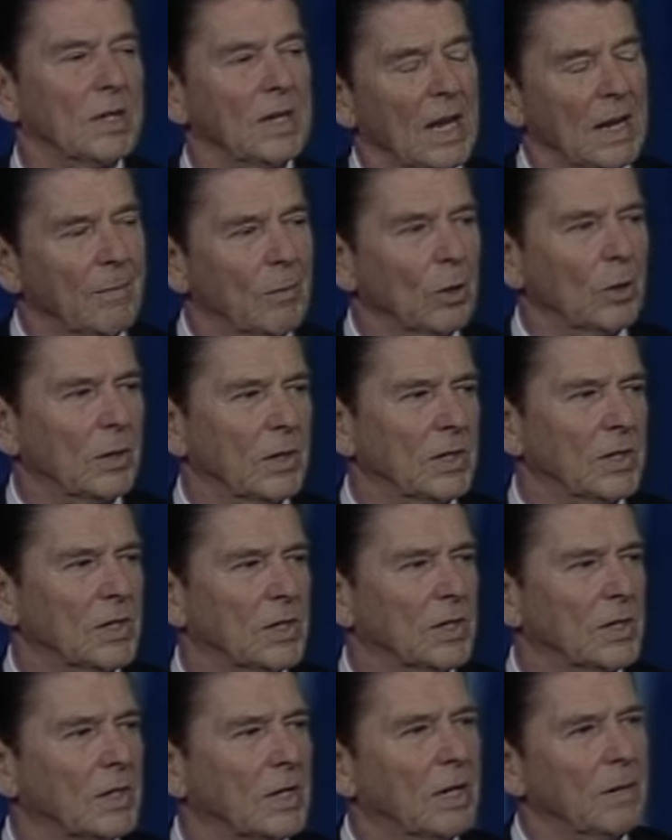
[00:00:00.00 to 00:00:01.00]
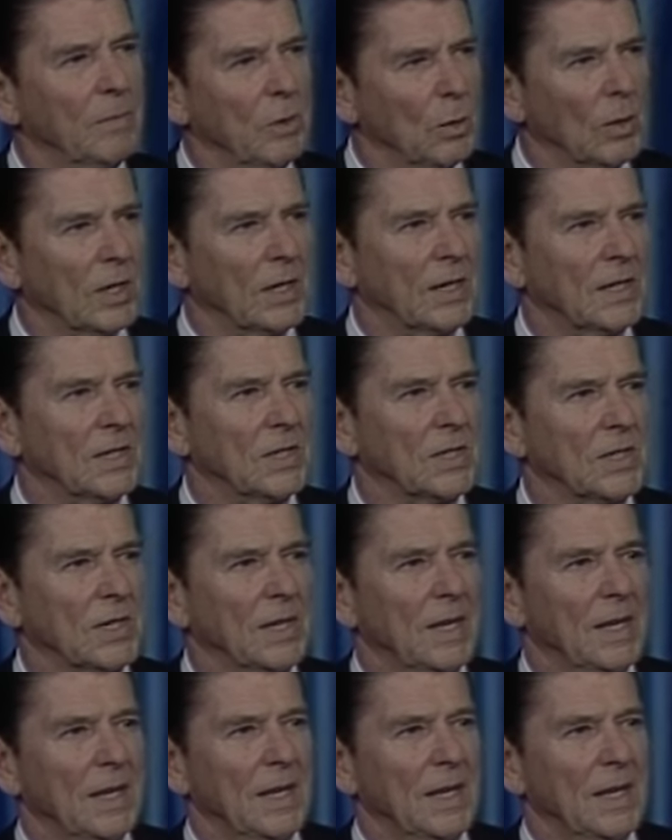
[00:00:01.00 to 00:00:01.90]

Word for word: neighborhoods, communities,